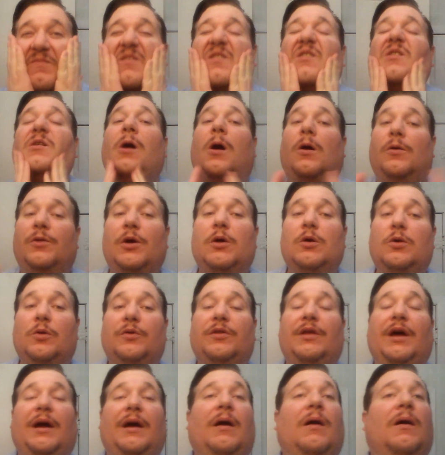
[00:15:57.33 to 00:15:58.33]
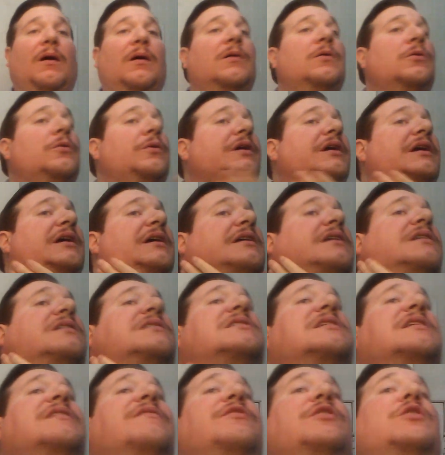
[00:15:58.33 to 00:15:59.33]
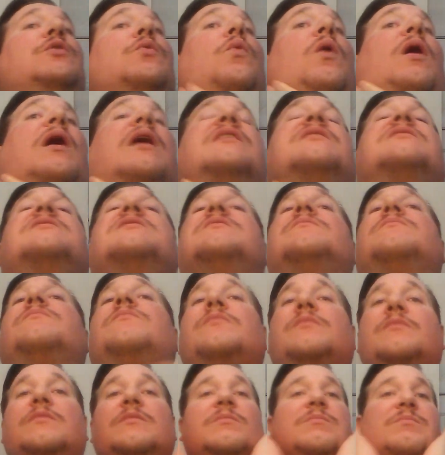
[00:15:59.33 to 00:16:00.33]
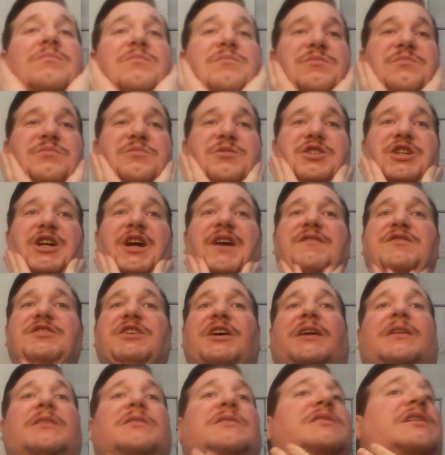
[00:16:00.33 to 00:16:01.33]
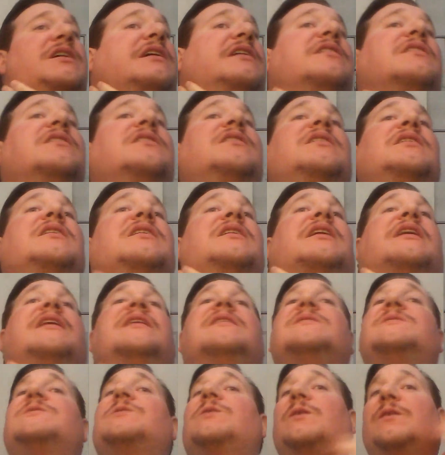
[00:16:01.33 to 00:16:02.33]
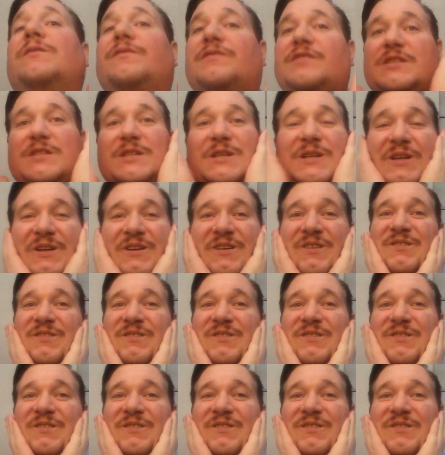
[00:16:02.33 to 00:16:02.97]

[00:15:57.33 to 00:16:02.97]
You all know who they are, who he is, if you watch shave channels. Ken Surfs.